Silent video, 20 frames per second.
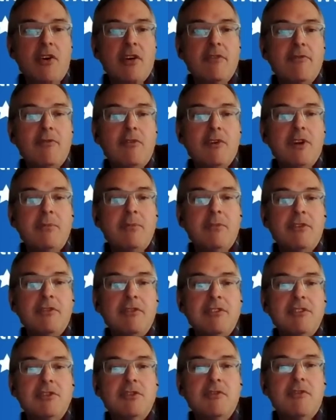are for
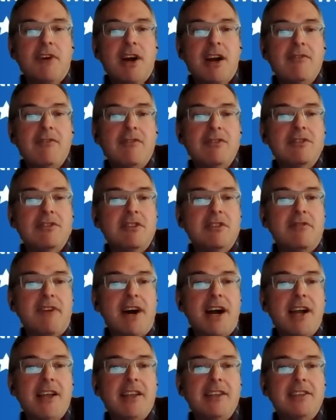immigrant survivors of
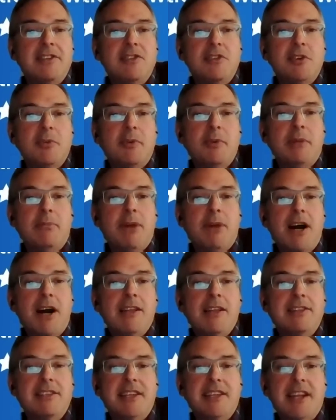violence, doing
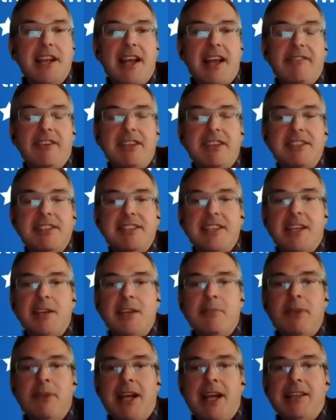policy and advocacy,
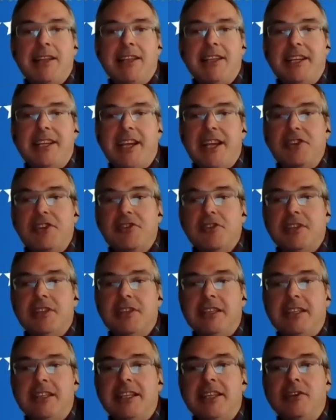impact
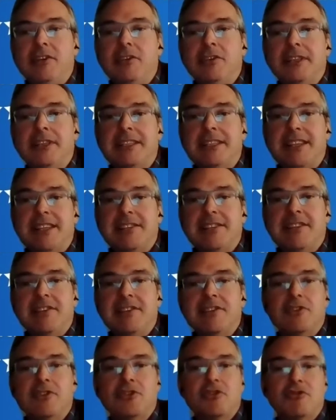mitigation, legal
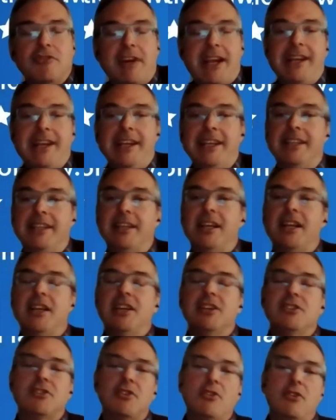assistance, and training.
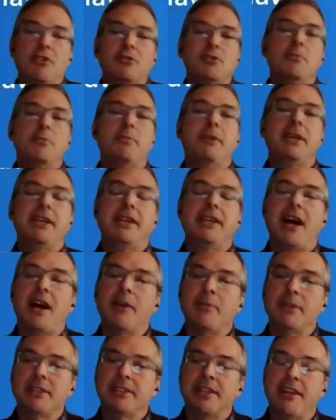So those would be, I
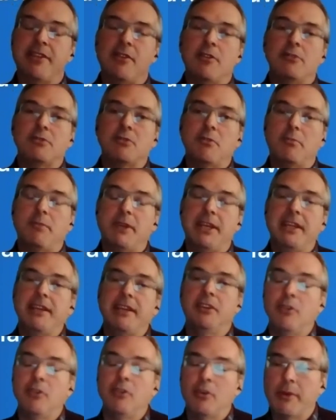would say, those would be,
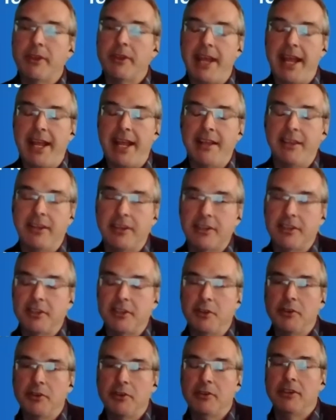along with AILA,
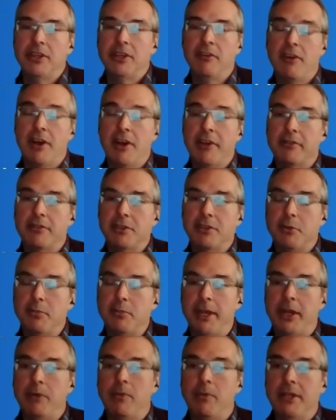your other two
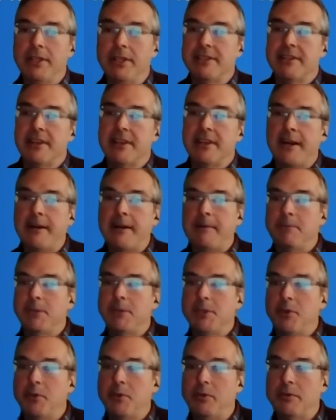big ones
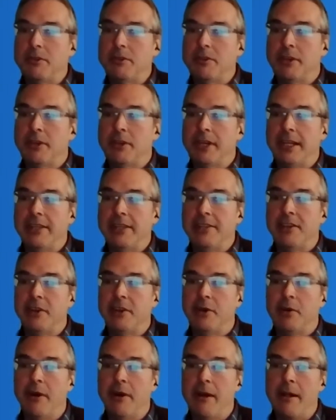to look
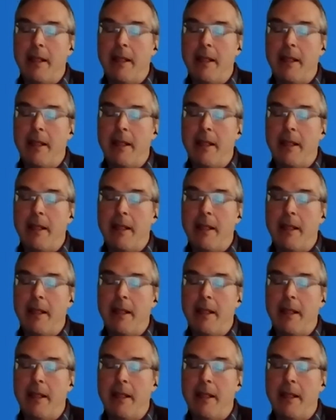into.